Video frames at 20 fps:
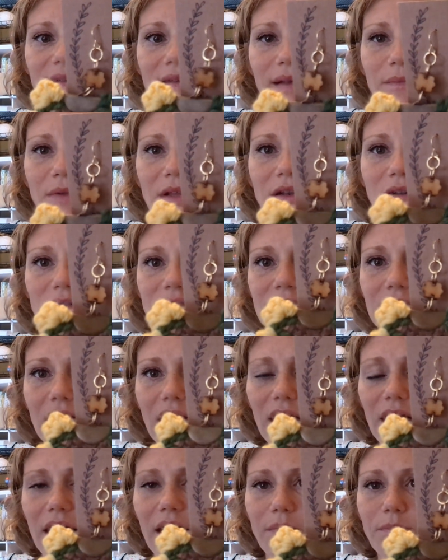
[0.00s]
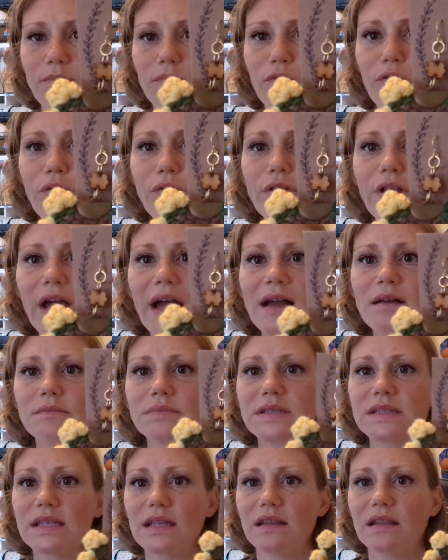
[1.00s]
some little
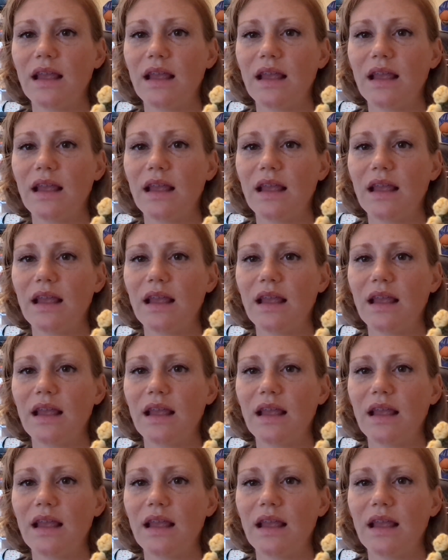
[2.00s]
tulips.